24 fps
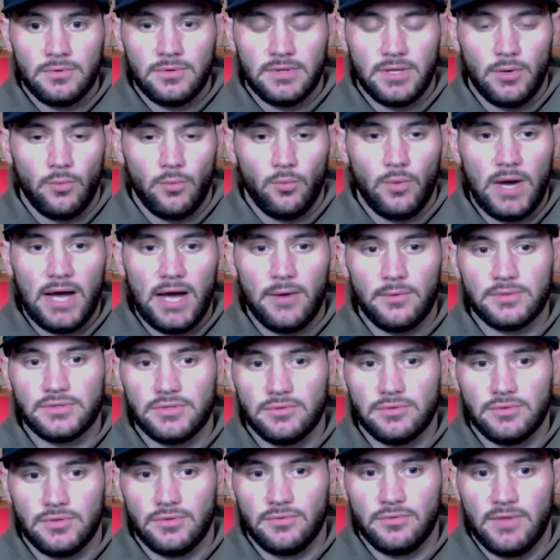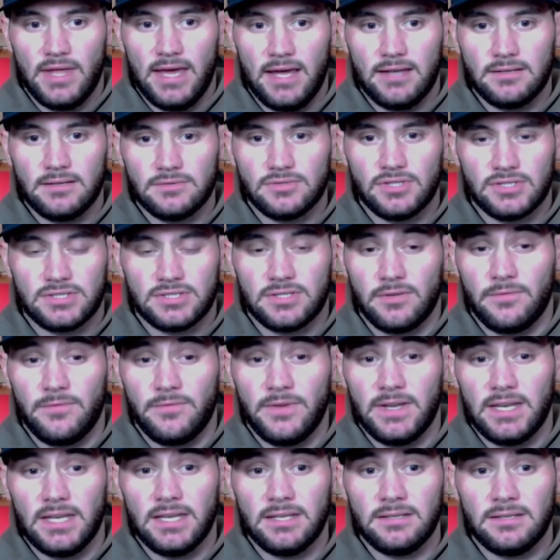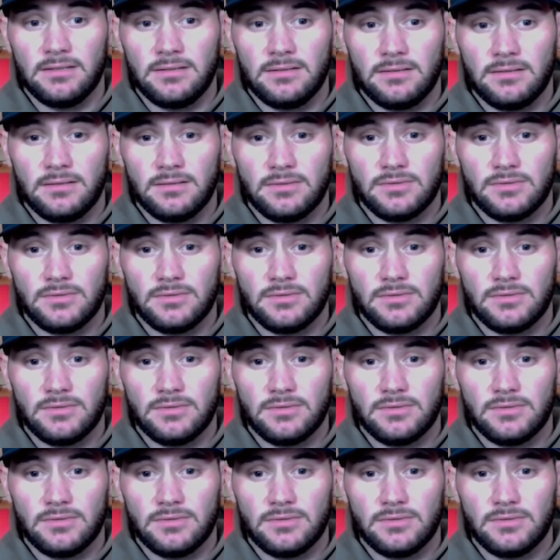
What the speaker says: then why would you do that? Just to fit in?